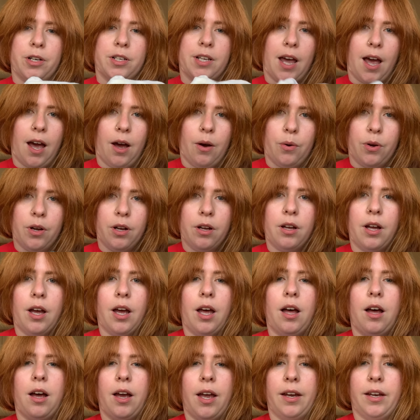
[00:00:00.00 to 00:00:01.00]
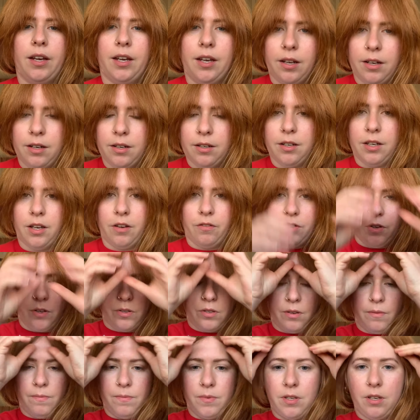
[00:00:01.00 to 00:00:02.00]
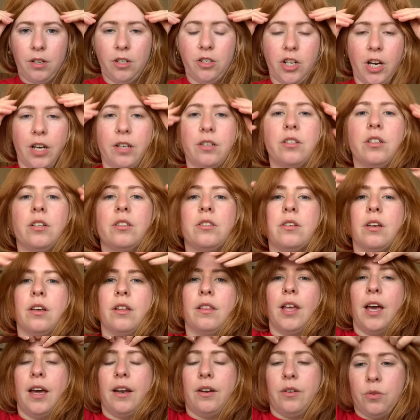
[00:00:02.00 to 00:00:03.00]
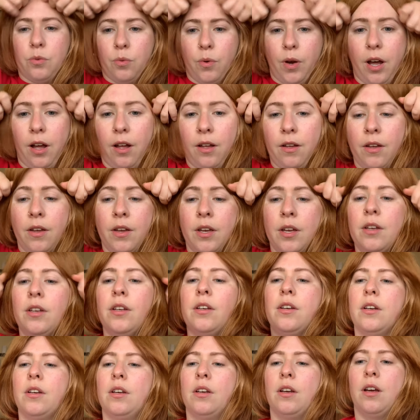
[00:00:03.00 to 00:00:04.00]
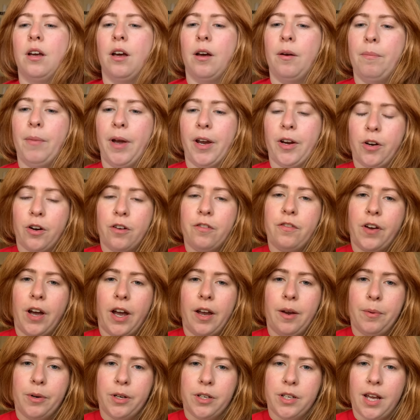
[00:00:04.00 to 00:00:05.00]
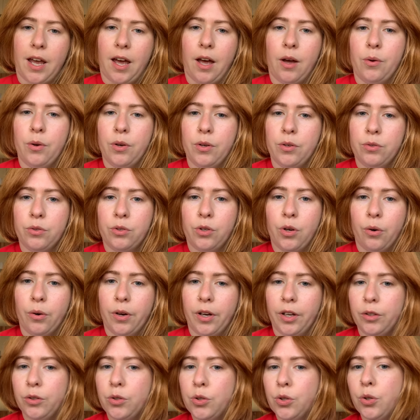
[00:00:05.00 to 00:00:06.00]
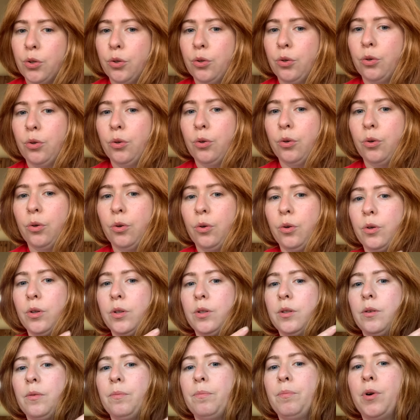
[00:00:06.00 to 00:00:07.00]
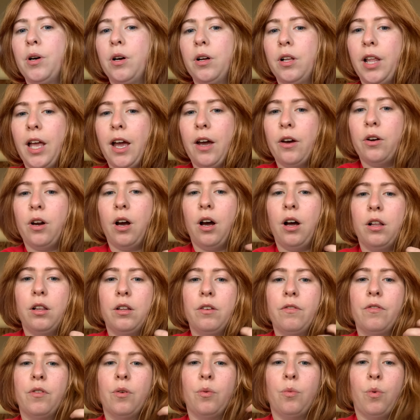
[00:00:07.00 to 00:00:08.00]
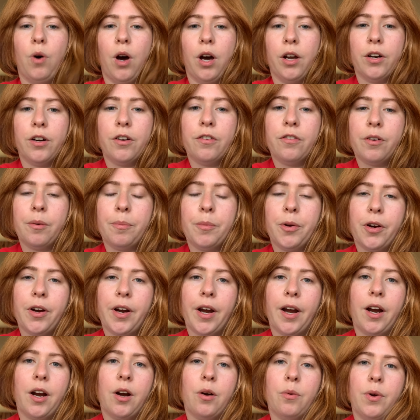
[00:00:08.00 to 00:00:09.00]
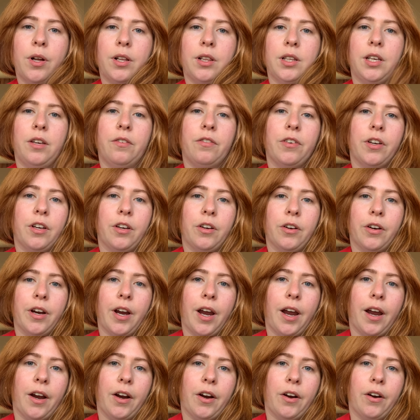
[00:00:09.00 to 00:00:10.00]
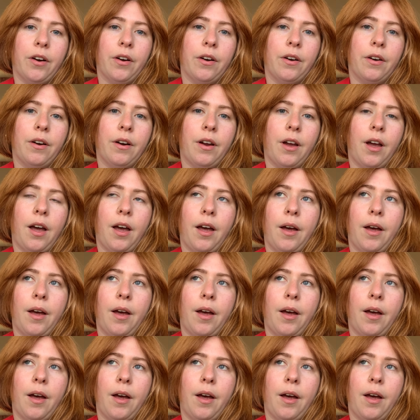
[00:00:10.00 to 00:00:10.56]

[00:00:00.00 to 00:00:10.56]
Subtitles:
towel. I can give you some suggestions on that as well. A microfiber towel is going to pull out all of the water from your hair while leaving your hair